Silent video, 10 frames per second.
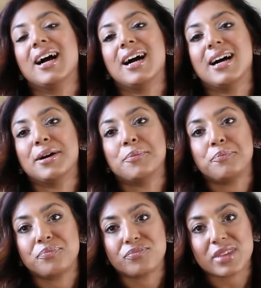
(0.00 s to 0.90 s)

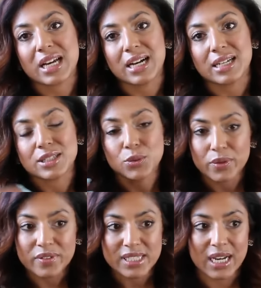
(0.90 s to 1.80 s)

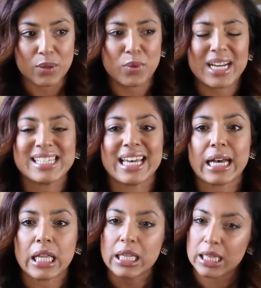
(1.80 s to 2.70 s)
Louis Vuitton, when I say
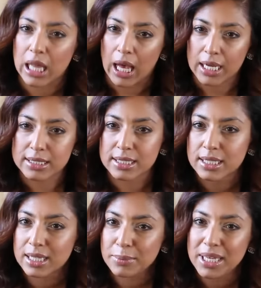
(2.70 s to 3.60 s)
collect,
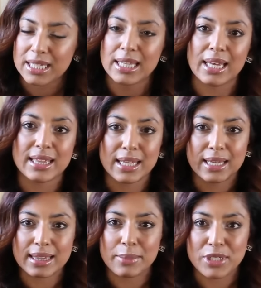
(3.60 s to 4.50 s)

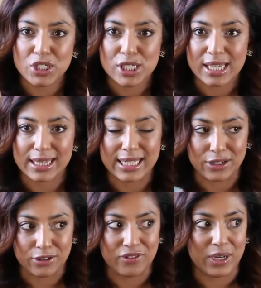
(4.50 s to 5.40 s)
let me just
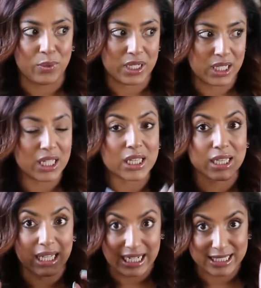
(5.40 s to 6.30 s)
clarify what
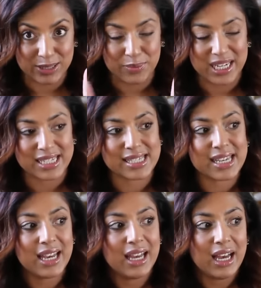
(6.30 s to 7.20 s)
collect means.
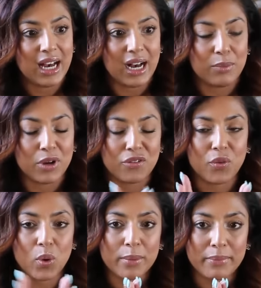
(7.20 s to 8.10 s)

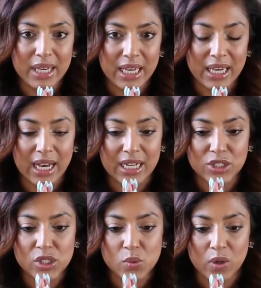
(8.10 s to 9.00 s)
For me, I
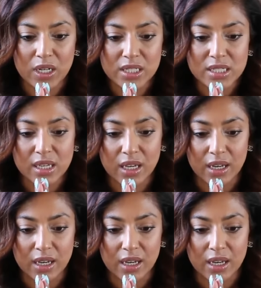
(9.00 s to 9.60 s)
just want